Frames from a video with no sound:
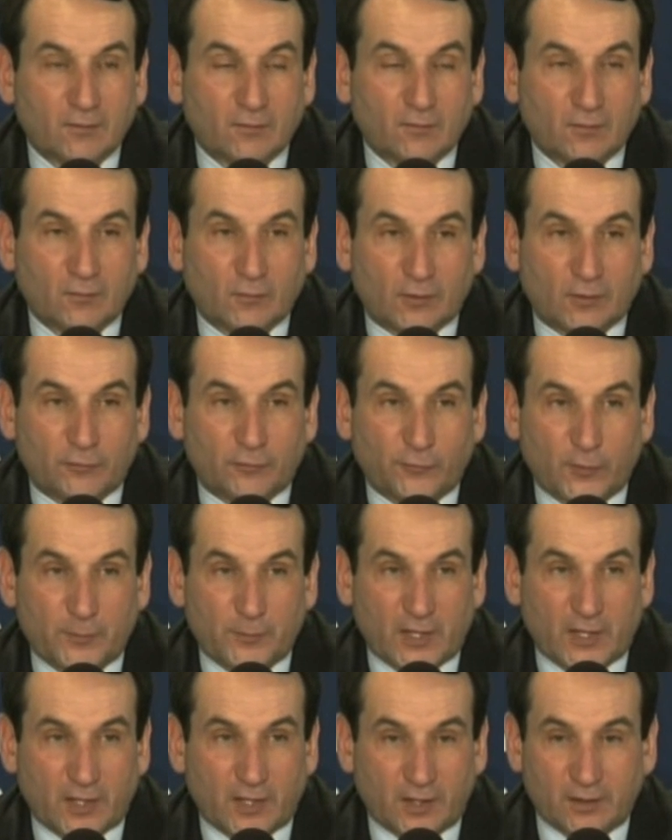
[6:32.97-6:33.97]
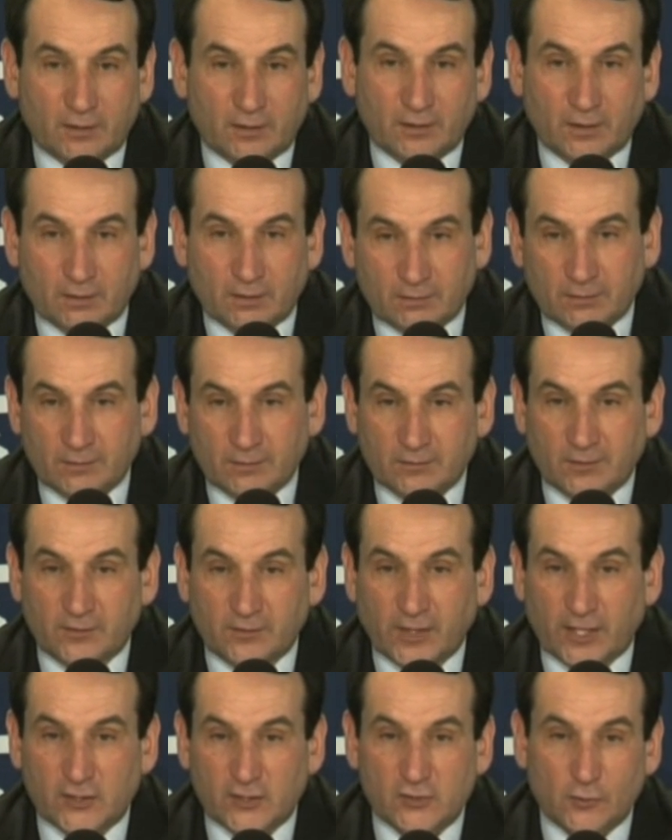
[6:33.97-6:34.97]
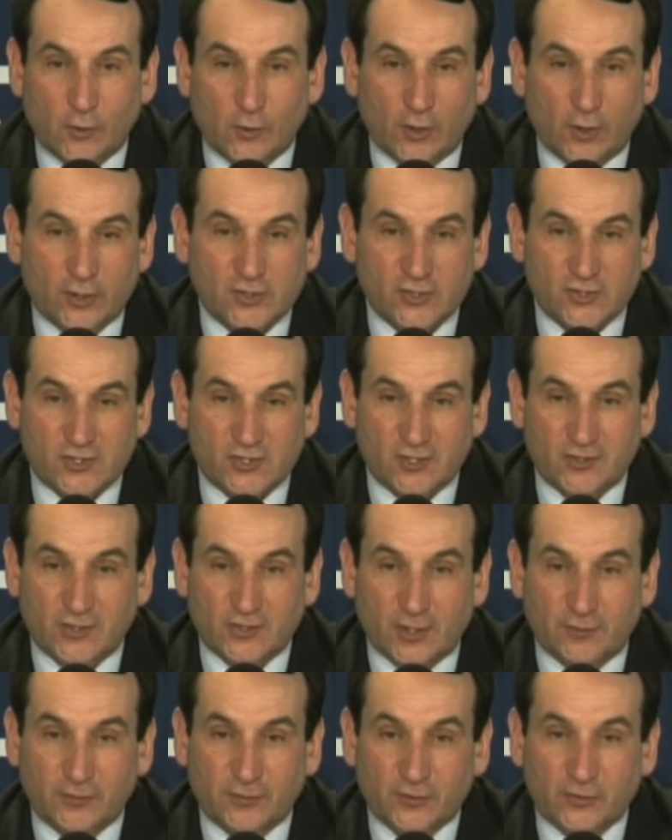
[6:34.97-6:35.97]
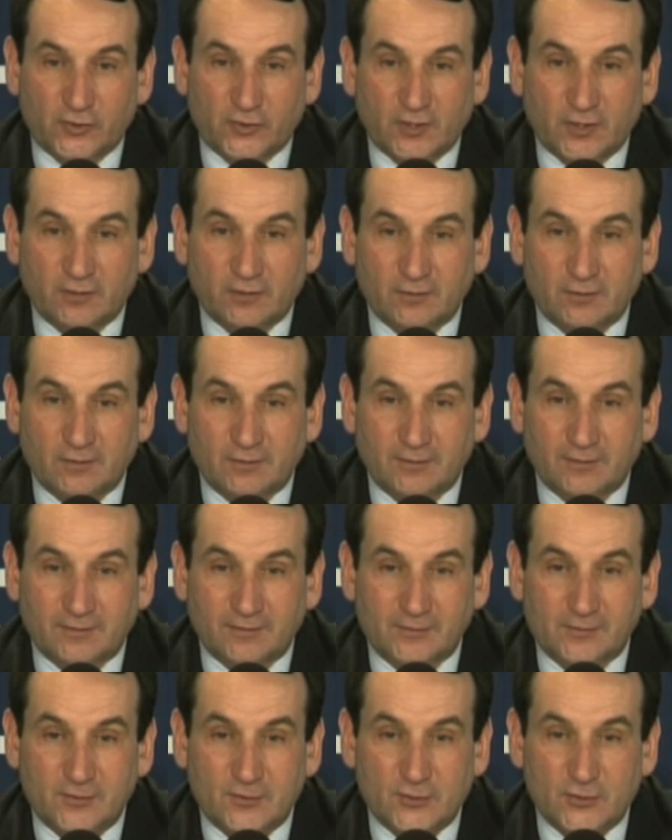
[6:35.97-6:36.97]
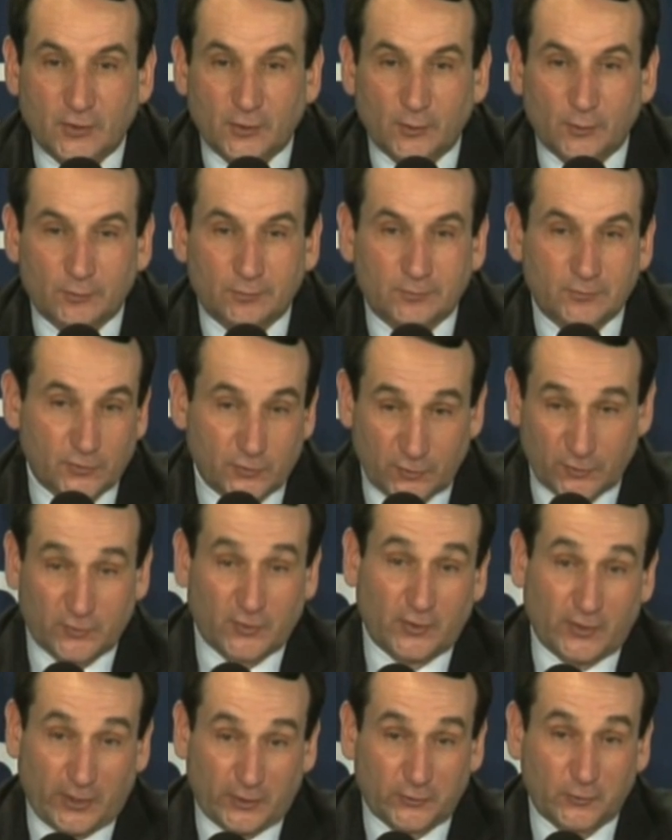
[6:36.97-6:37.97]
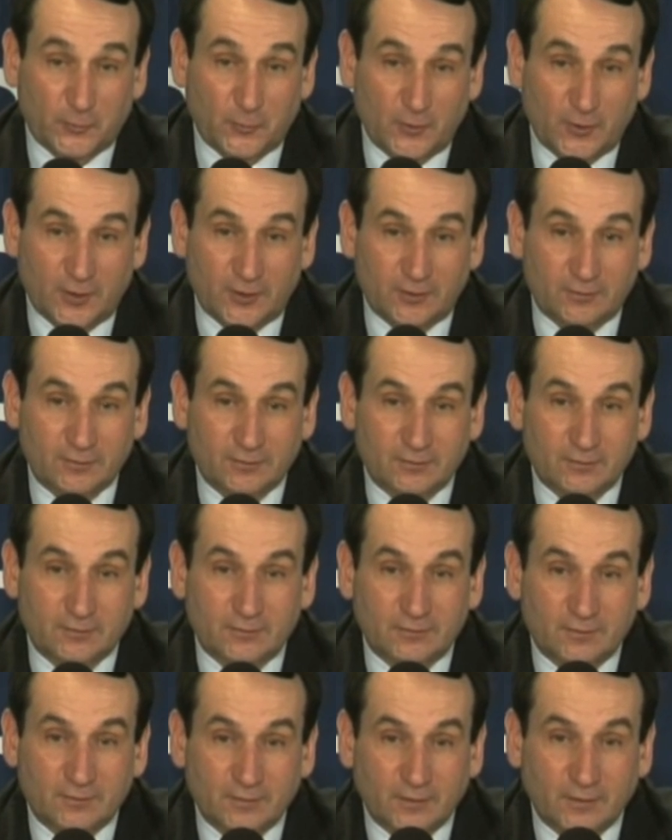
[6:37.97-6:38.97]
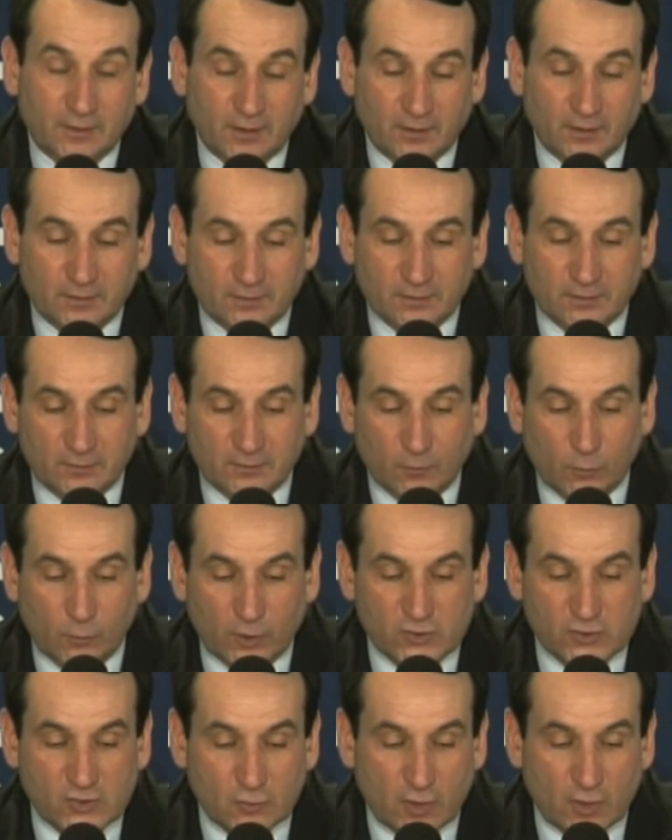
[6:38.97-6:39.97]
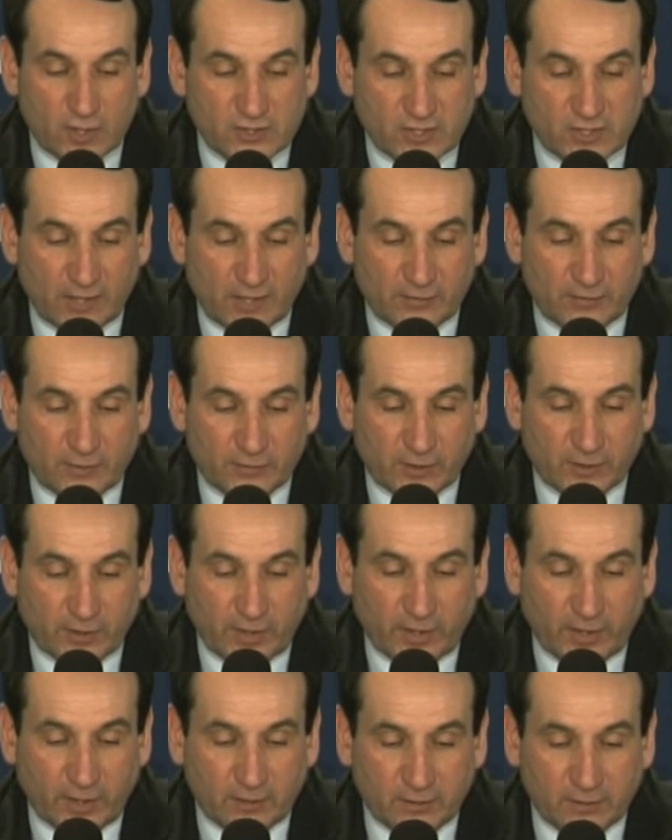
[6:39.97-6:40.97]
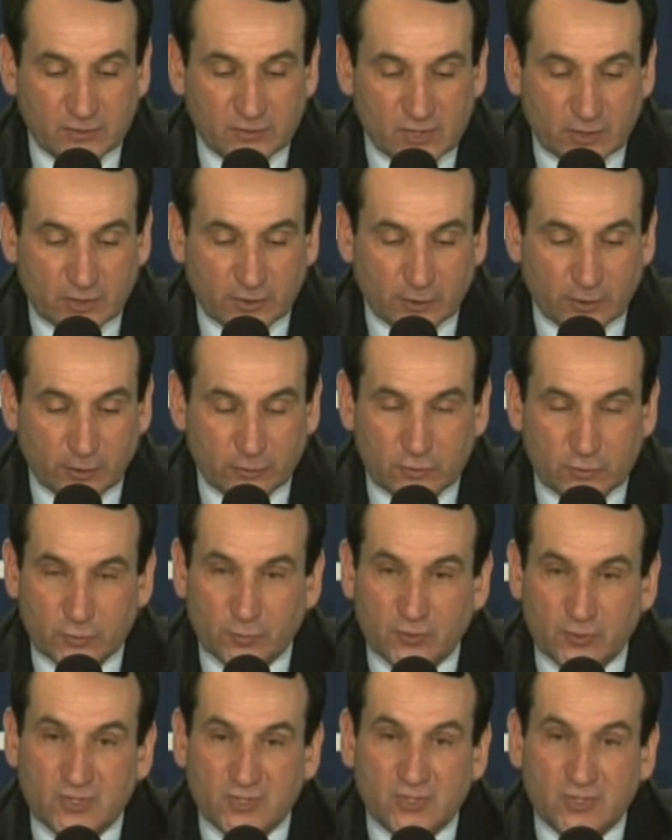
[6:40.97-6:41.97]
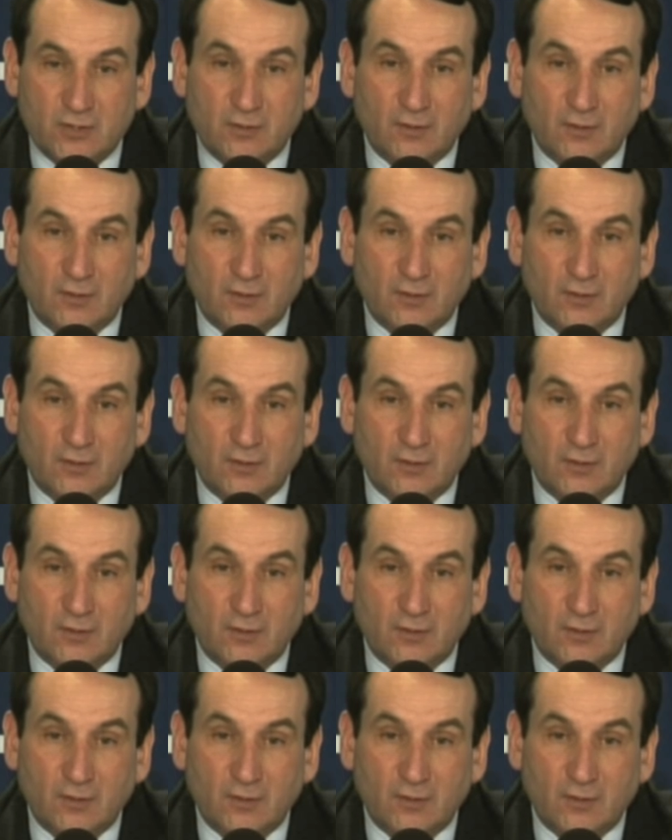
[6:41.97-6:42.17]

Well, uh, for me, it, the next loss is the toughest. So this is the next one. You know, the, the worst loss I've ever had as a coach was